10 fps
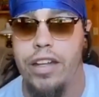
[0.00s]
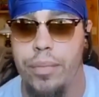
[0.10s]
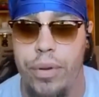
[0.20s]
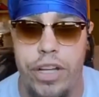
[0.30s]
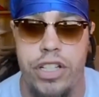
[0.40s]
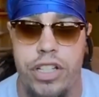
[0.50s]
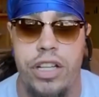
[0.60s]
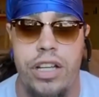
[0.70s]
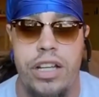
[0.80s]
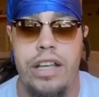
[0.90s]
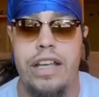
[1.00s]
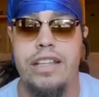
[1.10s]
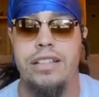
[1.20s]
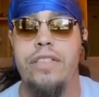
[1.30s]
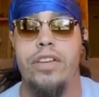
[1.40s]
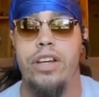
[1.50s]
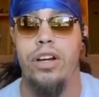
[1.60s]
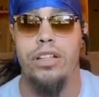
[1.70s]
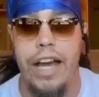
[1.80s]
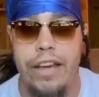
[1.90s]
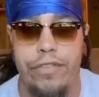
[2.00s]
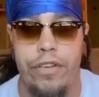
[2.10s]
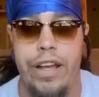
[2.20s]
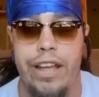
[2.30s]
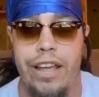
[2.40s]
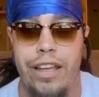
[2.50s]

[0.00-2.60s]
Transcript: depression is living your life right